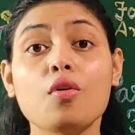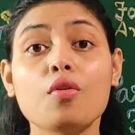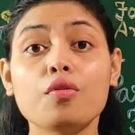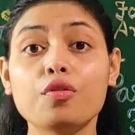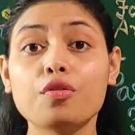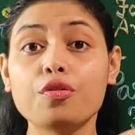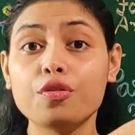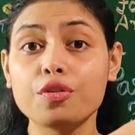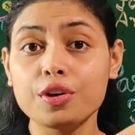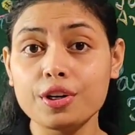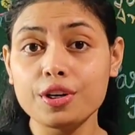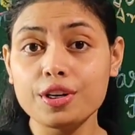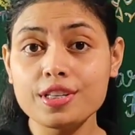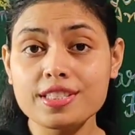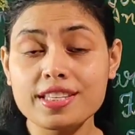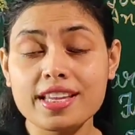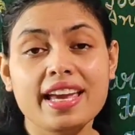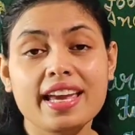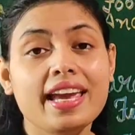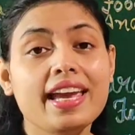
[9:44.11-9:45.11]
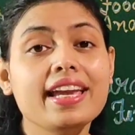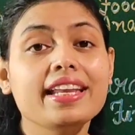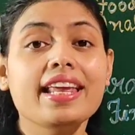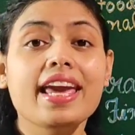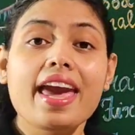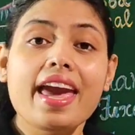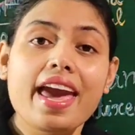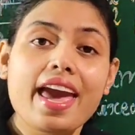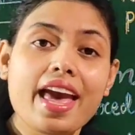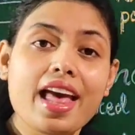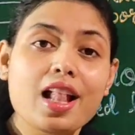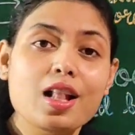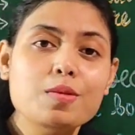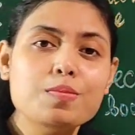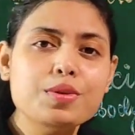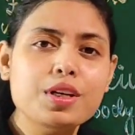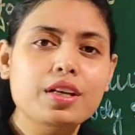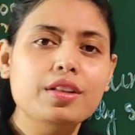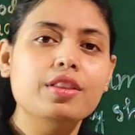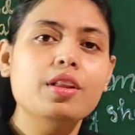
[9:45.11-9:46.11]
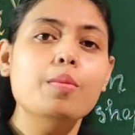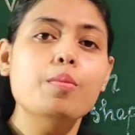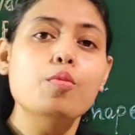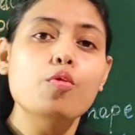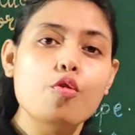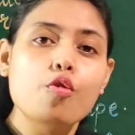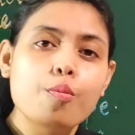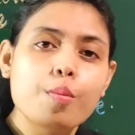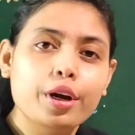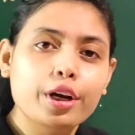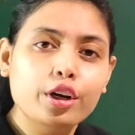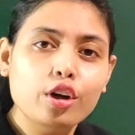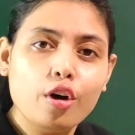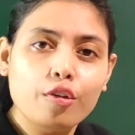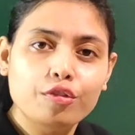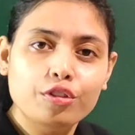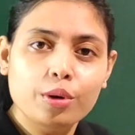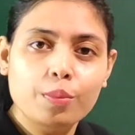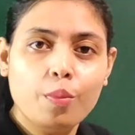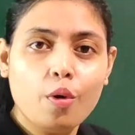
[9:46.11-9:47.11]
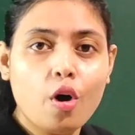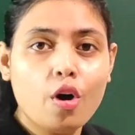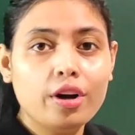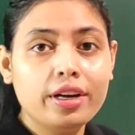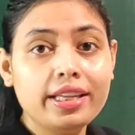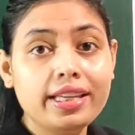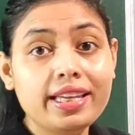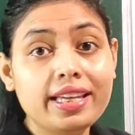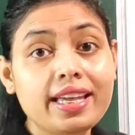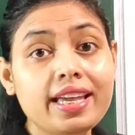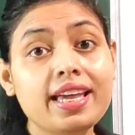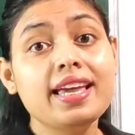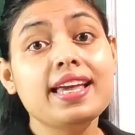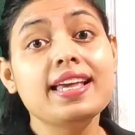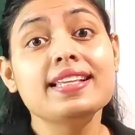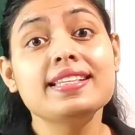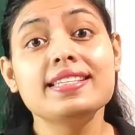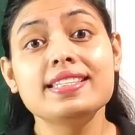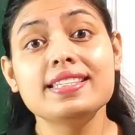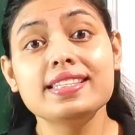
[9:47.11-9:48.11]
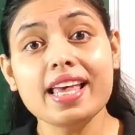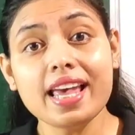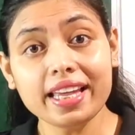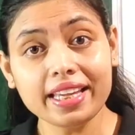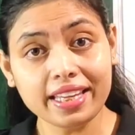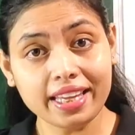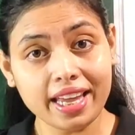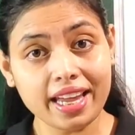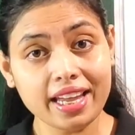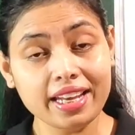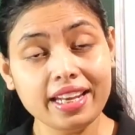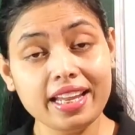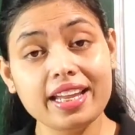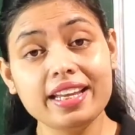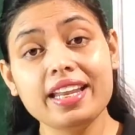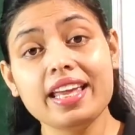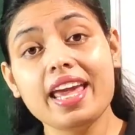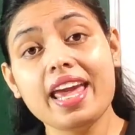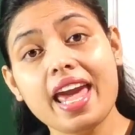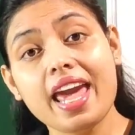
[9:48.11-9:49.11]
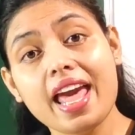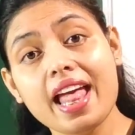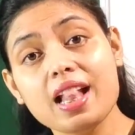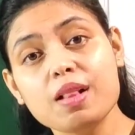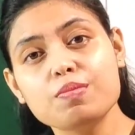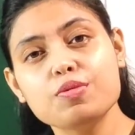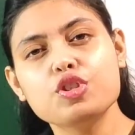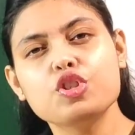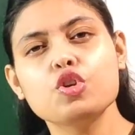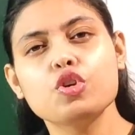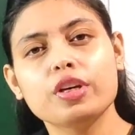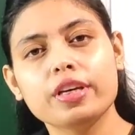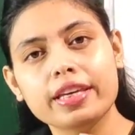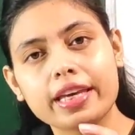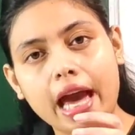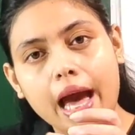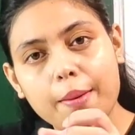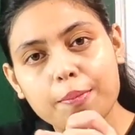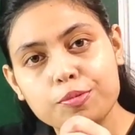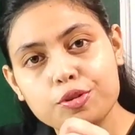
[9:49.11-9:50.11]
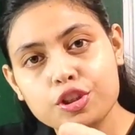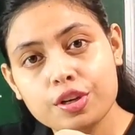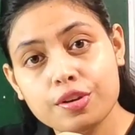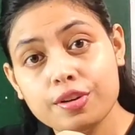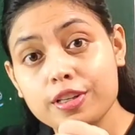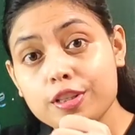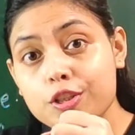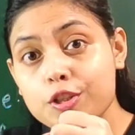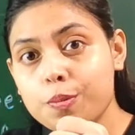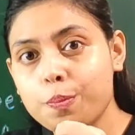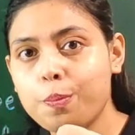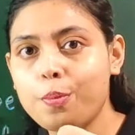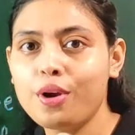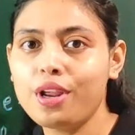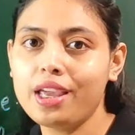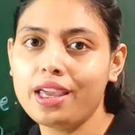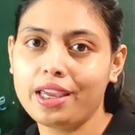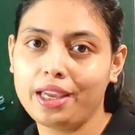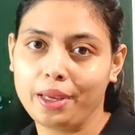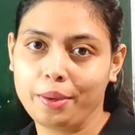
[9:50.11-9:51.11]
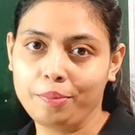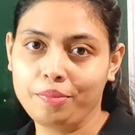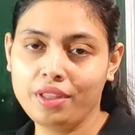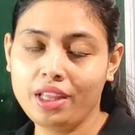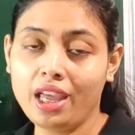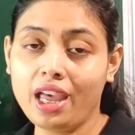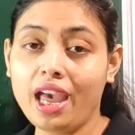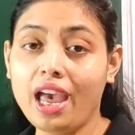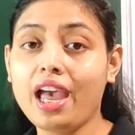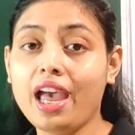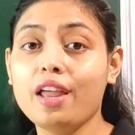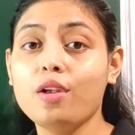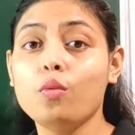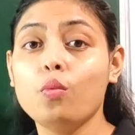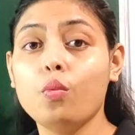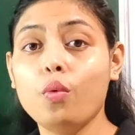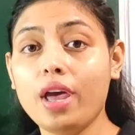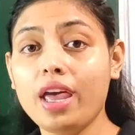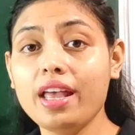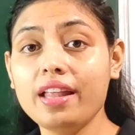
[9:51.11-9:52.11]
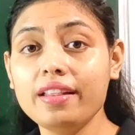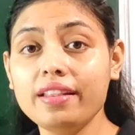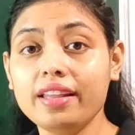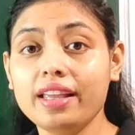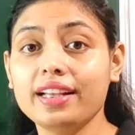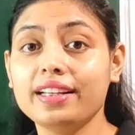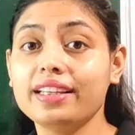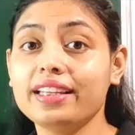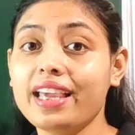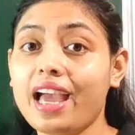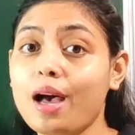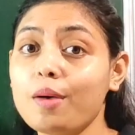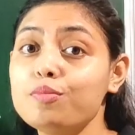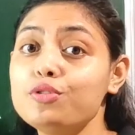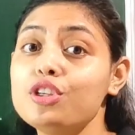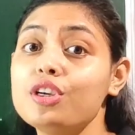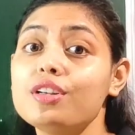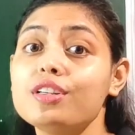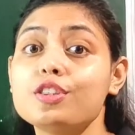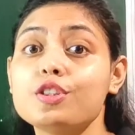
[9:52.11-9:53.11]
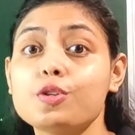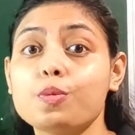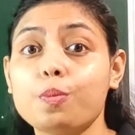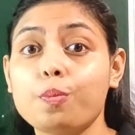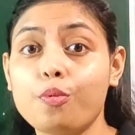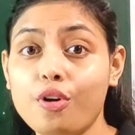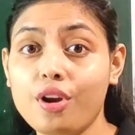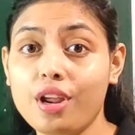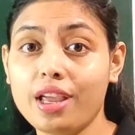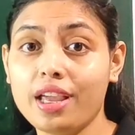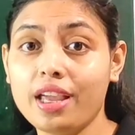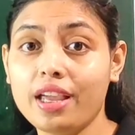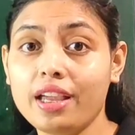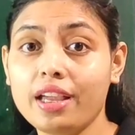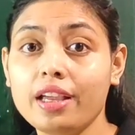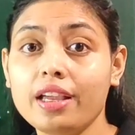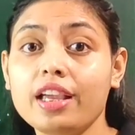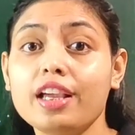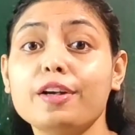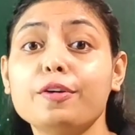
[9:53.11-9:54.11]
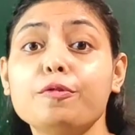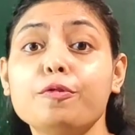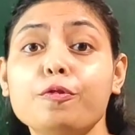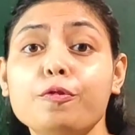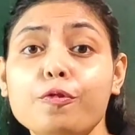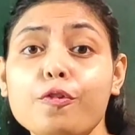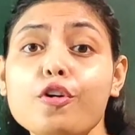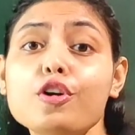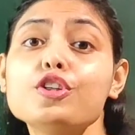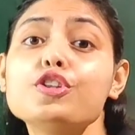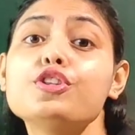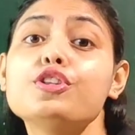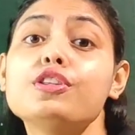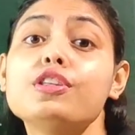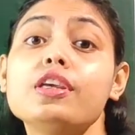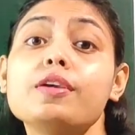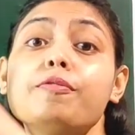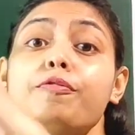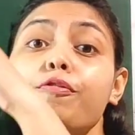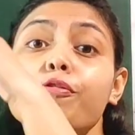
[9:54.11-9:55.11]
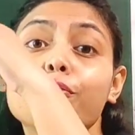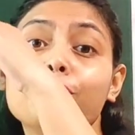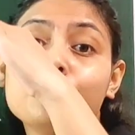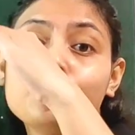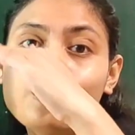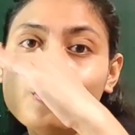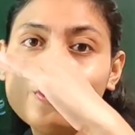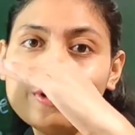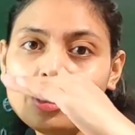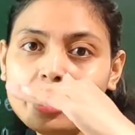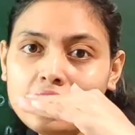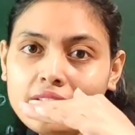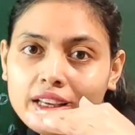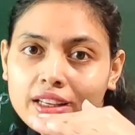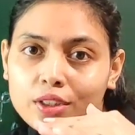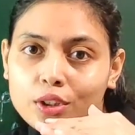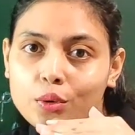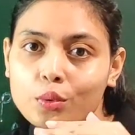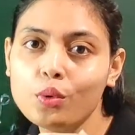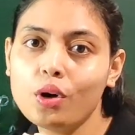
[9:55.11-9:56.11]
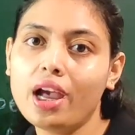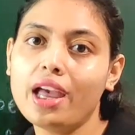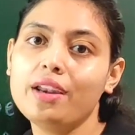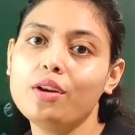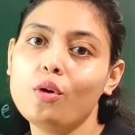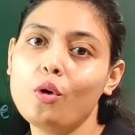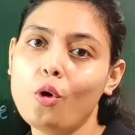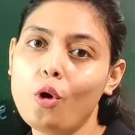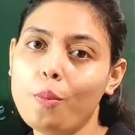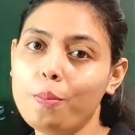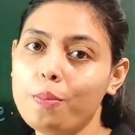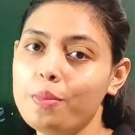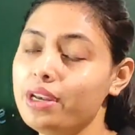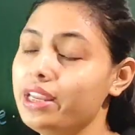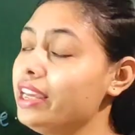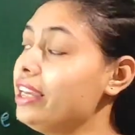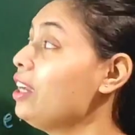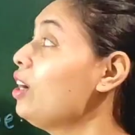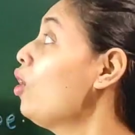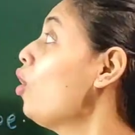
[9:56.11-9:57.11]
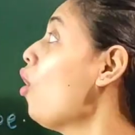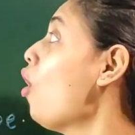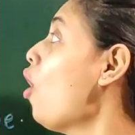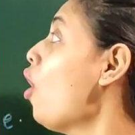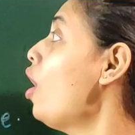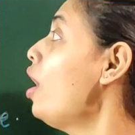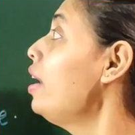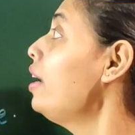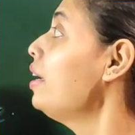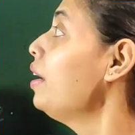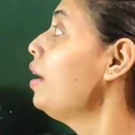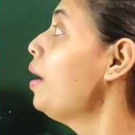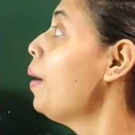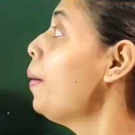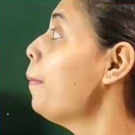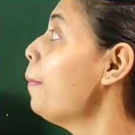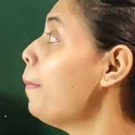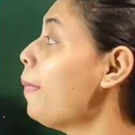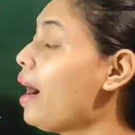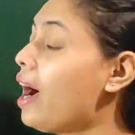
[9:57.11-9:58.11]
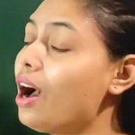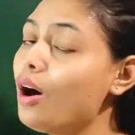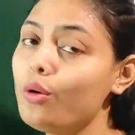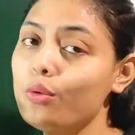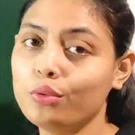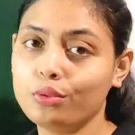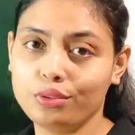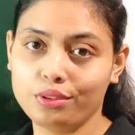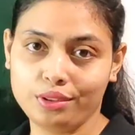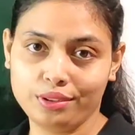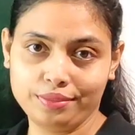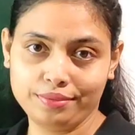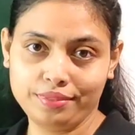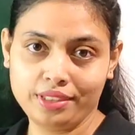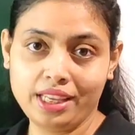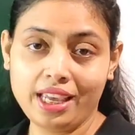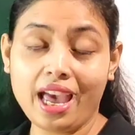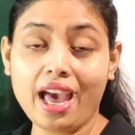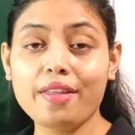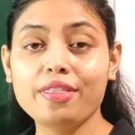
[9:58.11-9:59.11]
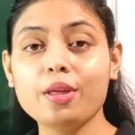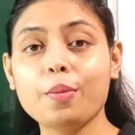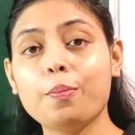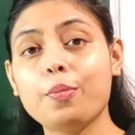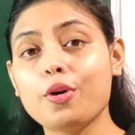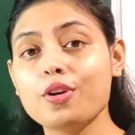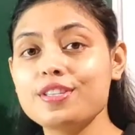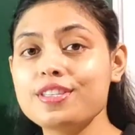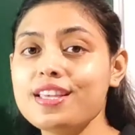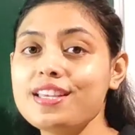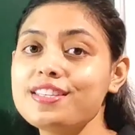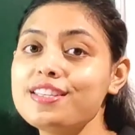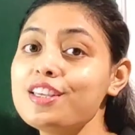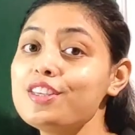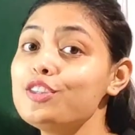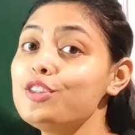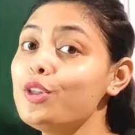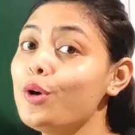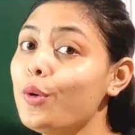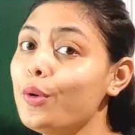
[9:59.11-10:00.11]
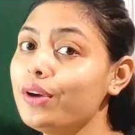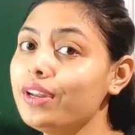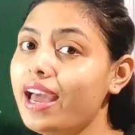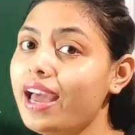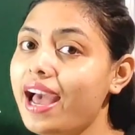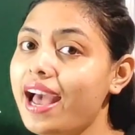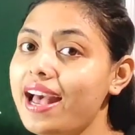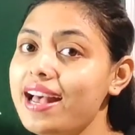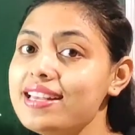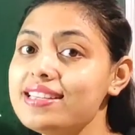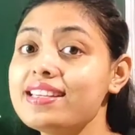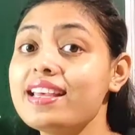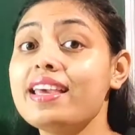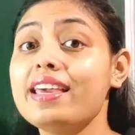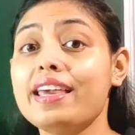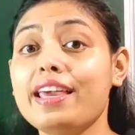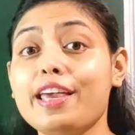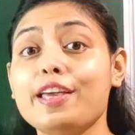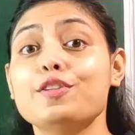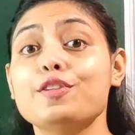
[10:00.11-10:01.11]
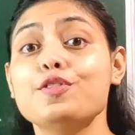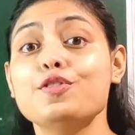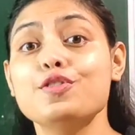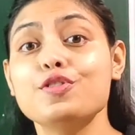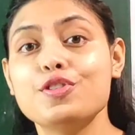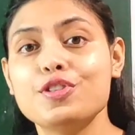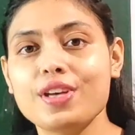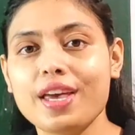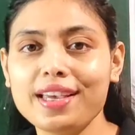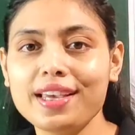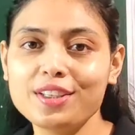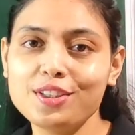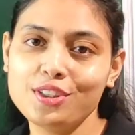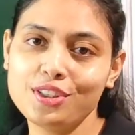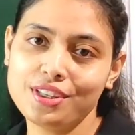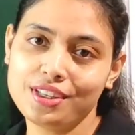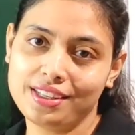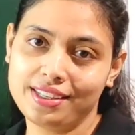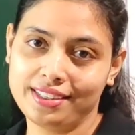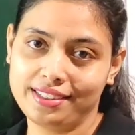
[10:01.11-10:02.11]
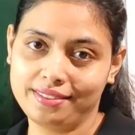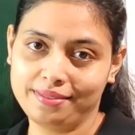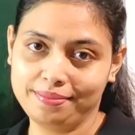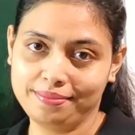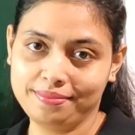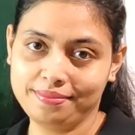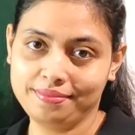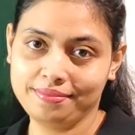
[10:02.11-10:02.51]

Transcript: First, it helps in the movement of the body. Second, it helps to capture its prey. And when it captures its prey, it pushes the food to an opening called mouth. And the process is known as ingestion.